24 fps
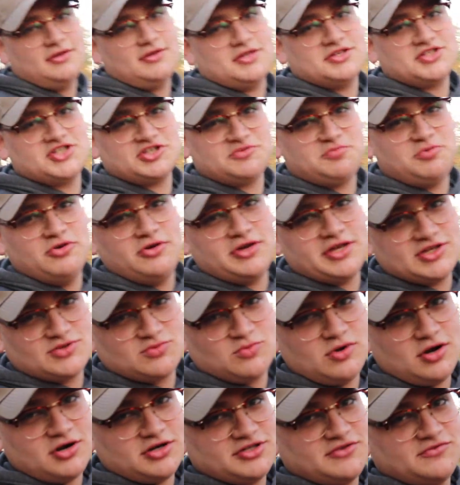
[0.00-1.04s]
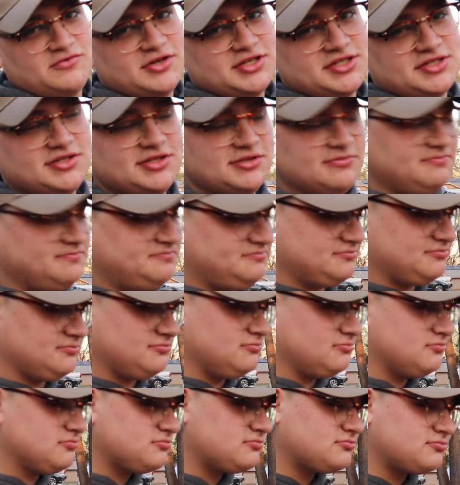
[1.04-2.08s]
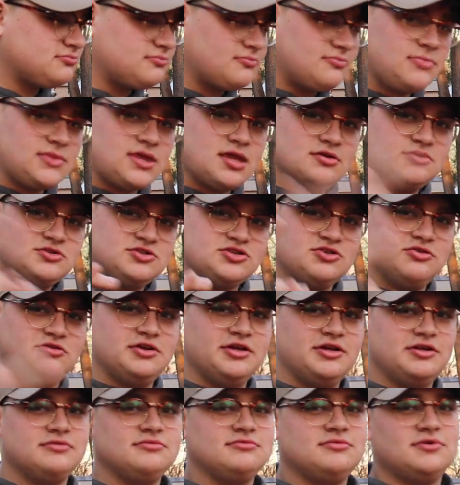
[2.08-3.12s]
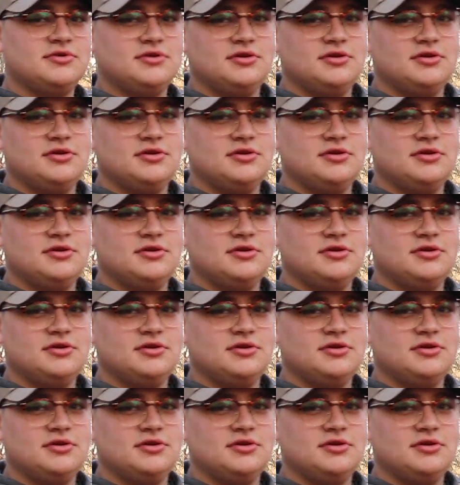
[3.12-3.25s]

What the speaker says: This is Pookie's words of wisdom. Tune in.